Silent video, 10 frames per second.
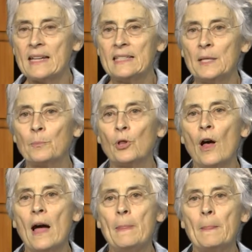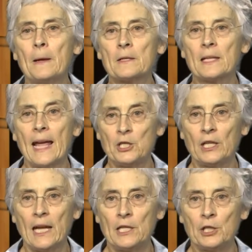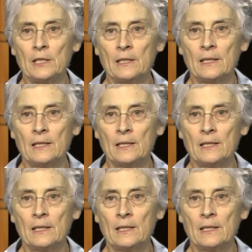is implied that there's education,